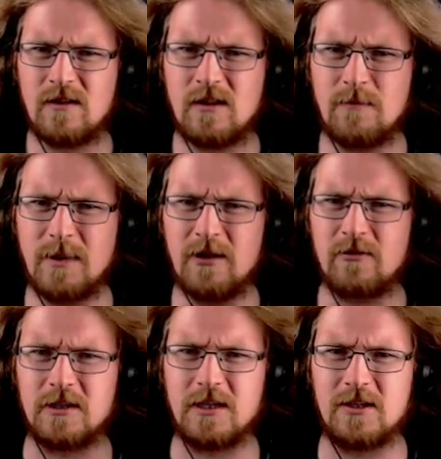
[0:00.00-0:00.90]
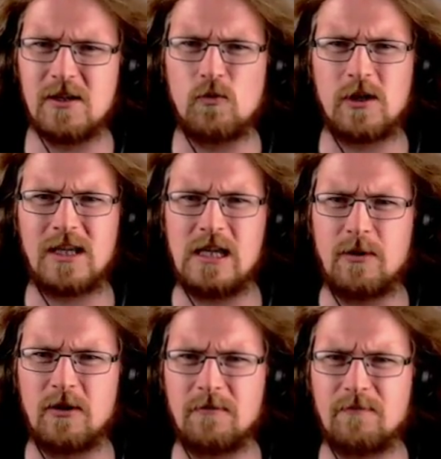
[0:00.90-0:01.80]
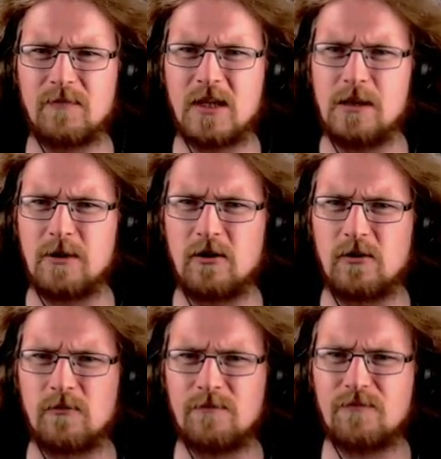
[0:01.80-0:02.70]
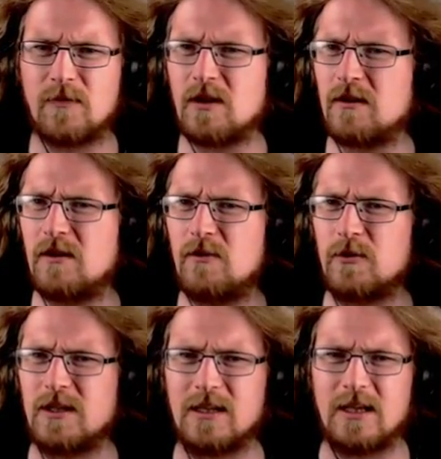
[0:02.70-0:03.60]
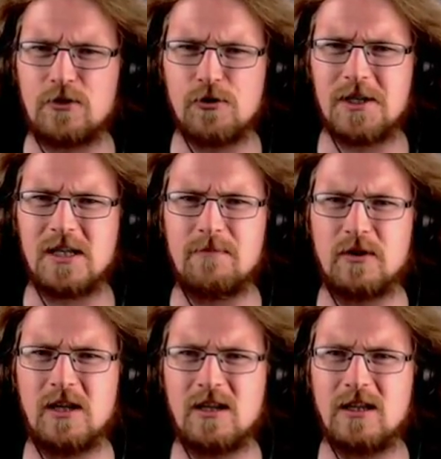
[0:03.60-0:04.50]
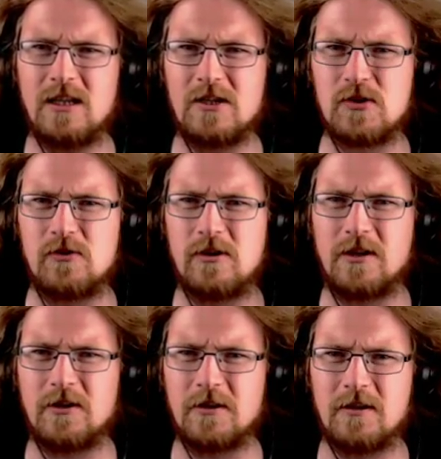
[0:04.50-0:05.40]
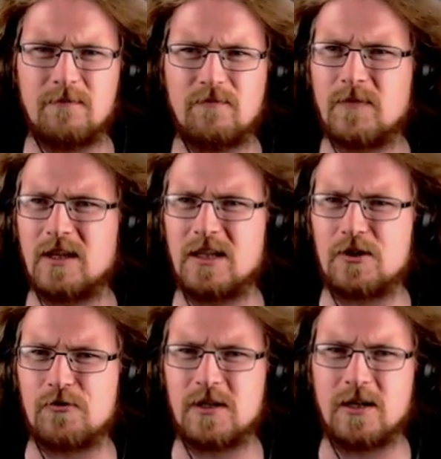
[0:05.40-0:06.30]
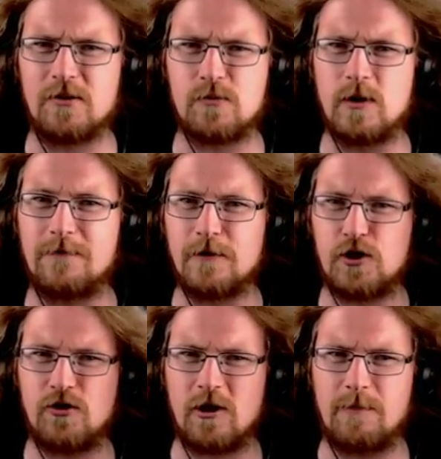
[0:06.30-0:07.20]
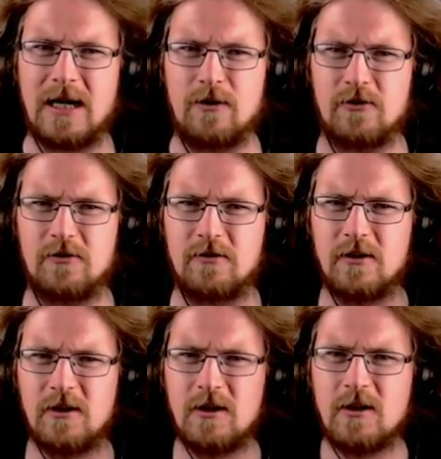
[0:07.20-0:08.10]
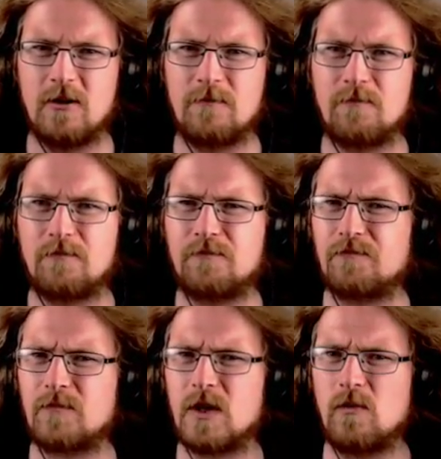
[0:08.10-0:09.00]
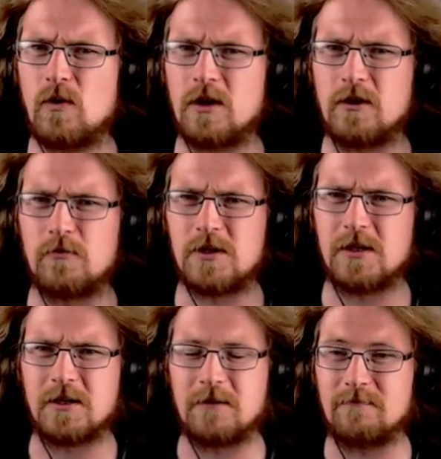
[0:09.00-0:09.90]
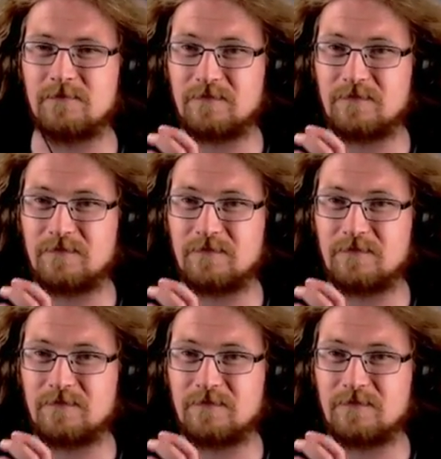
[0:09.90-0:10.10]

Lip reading: Apparently, it didn't want to keep on keeping on with the electricity, but you clearly saw and heard the electricity there as well for shock powder. One of those that can,